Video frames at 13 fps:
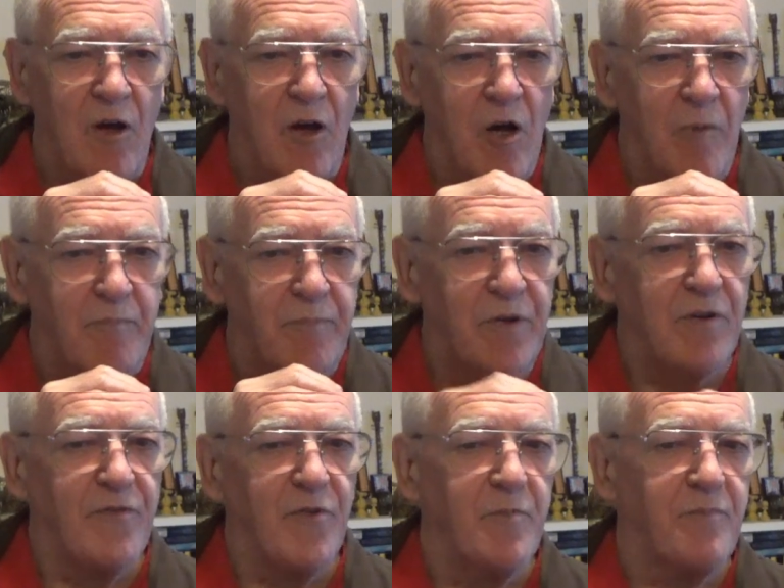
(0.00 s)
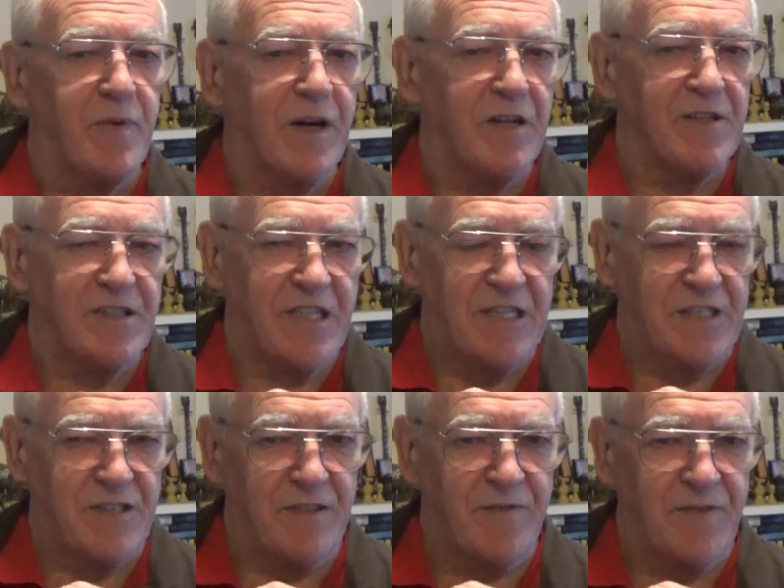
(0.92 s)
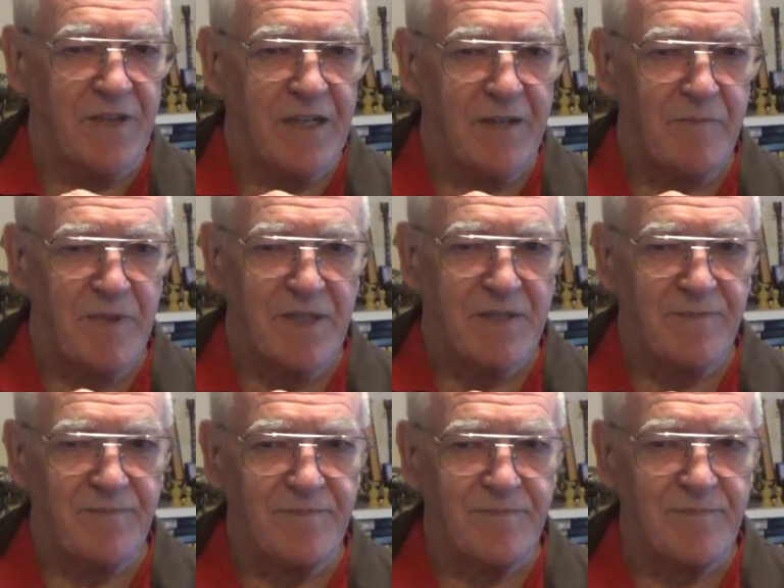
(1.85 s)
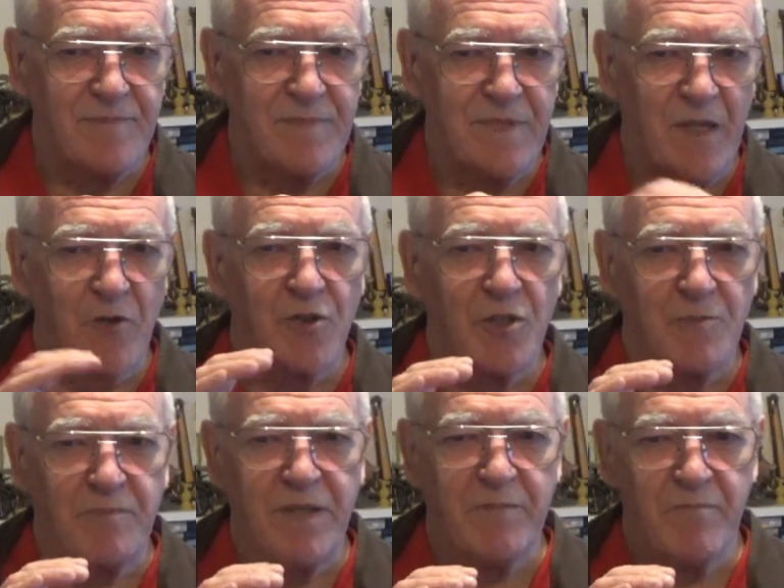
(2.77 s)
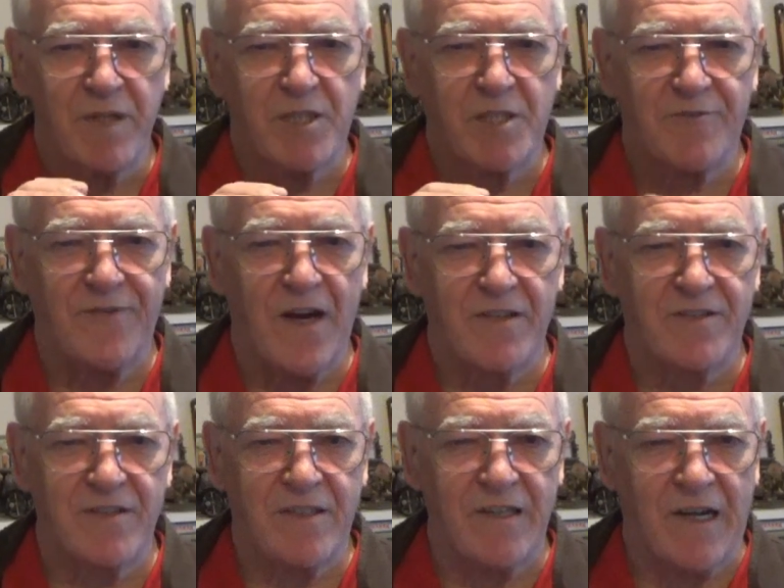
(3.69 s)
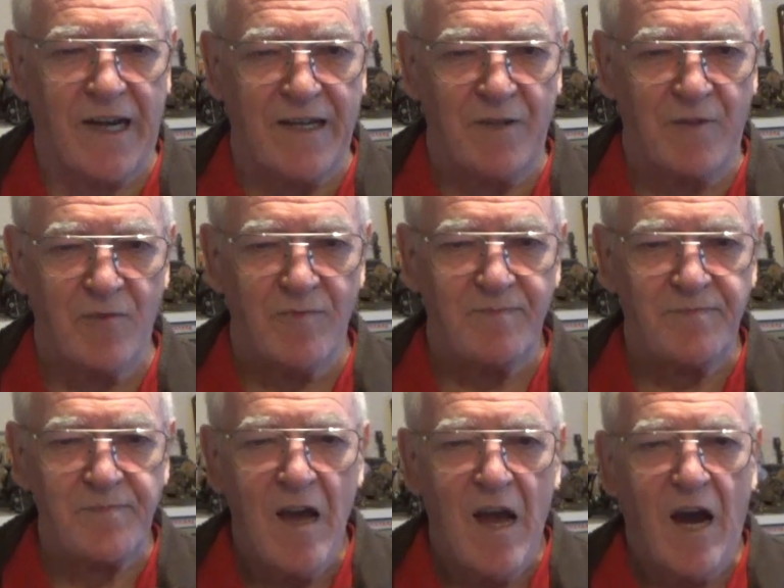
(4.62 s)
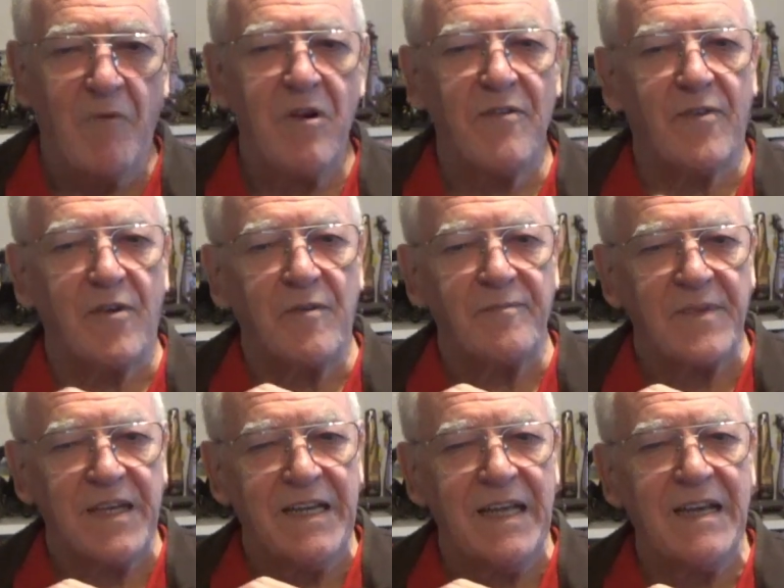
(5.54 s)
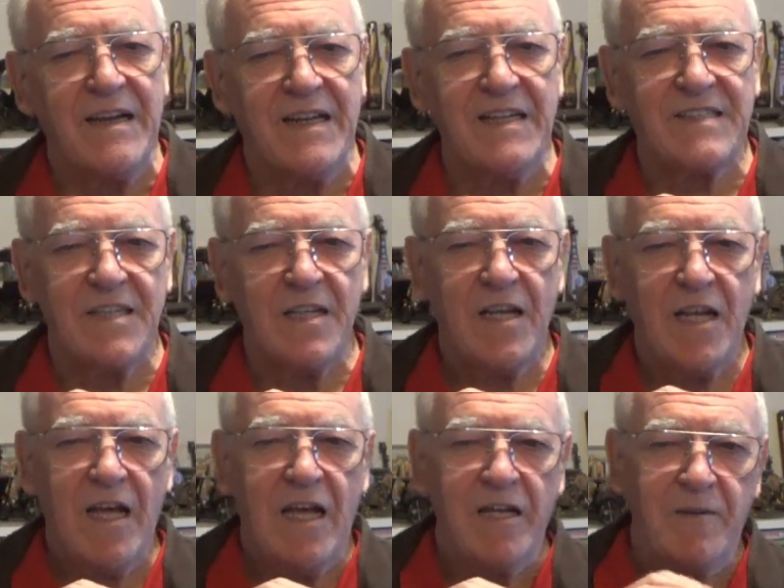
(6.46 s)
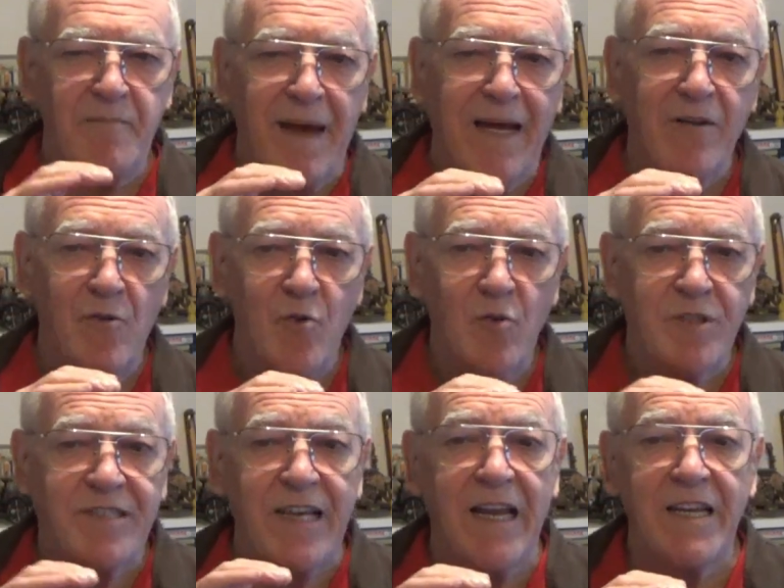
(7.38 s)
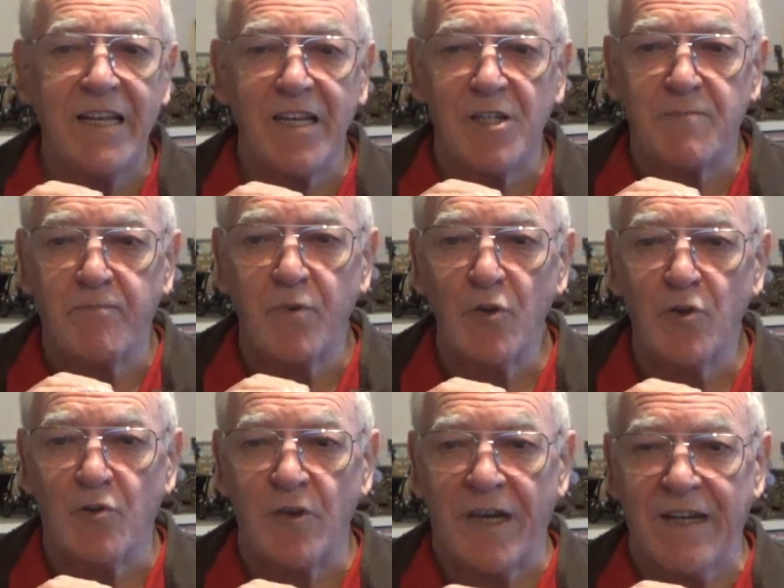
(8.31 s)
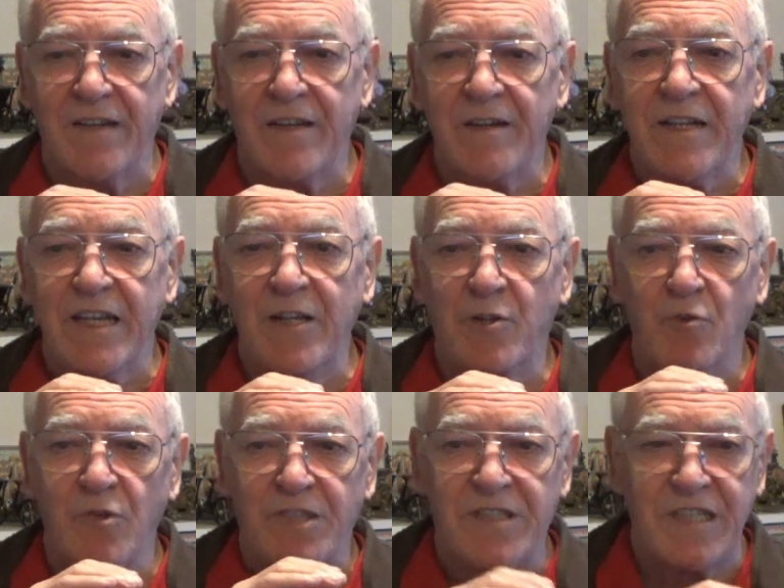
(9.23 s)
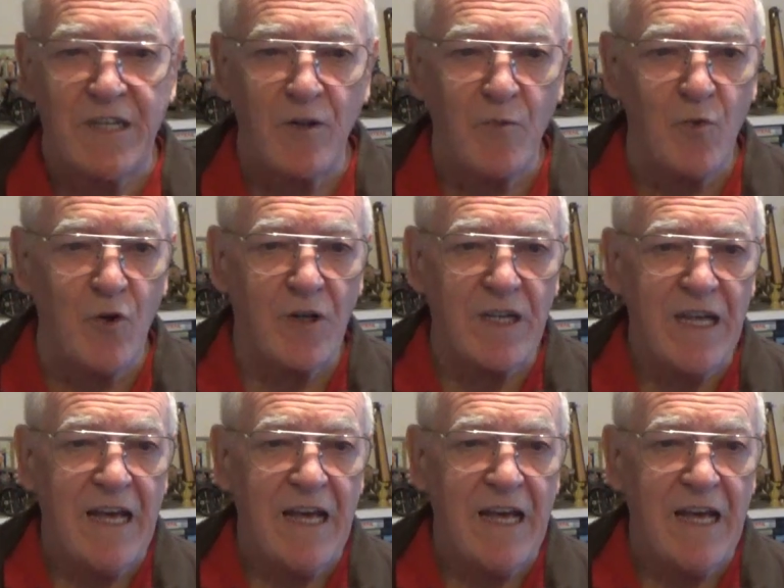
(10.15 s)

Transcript: a beautiful pronunciation, the Vietnamese. They also speak much faster than I do. However, in English, the man selling is pulled together into a single word,